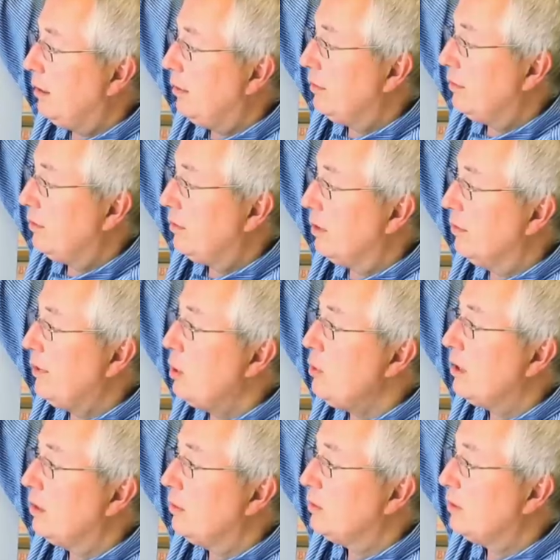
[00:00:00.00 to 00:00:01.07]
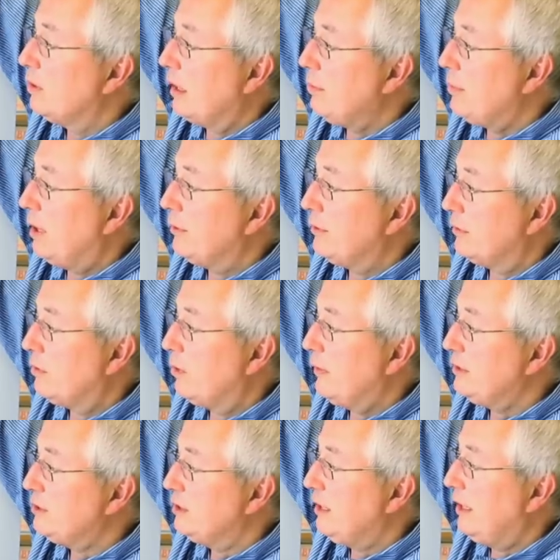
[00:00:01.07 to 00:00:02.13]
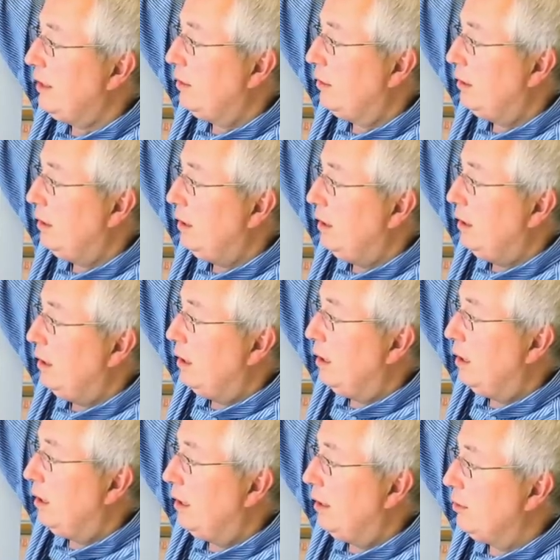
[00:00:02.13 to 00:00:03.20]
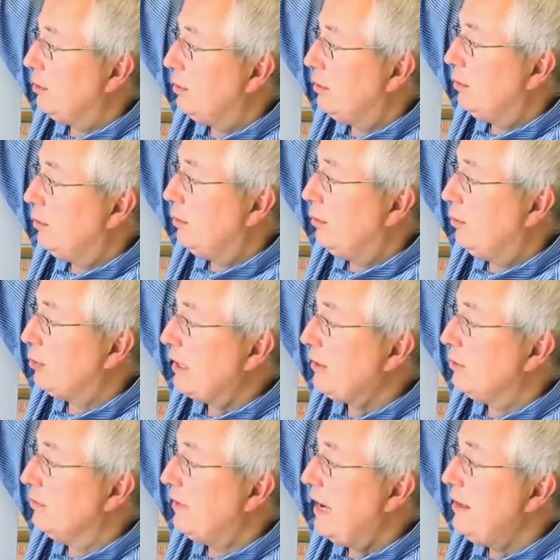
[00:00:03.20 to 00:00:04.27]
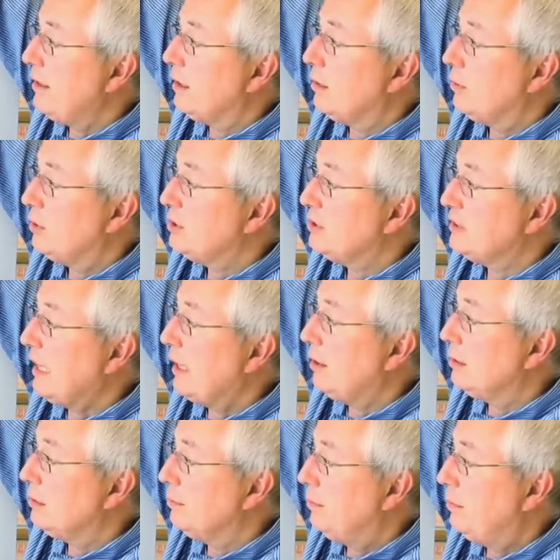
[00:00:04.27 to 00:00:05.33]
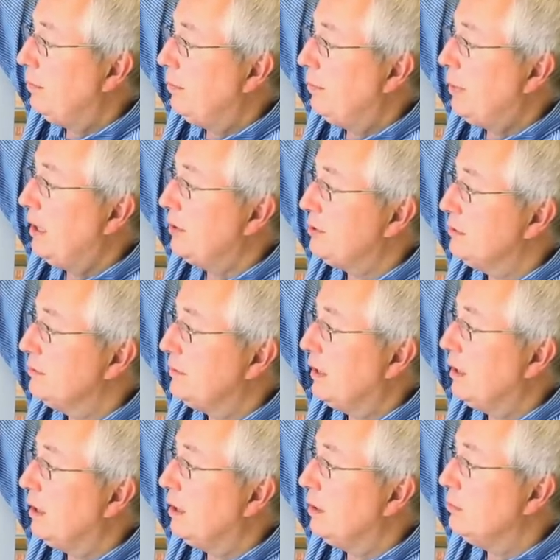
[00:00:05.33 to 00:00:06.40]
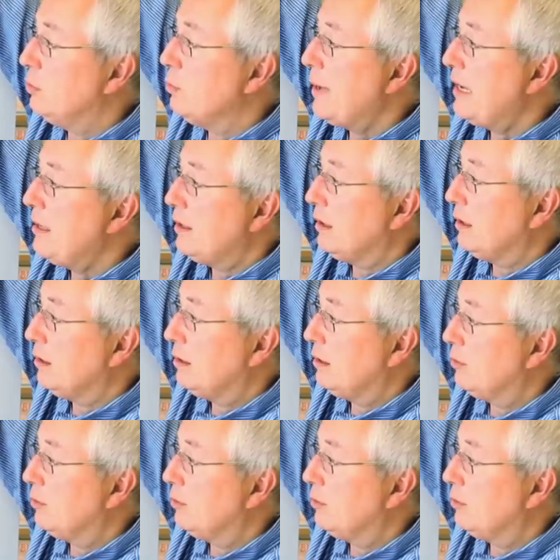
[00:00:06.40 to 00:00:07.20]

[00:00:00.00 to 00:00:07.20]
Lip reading: Slavonia, which is like part of Croatia now, and Transylvania, which is now part of Romania.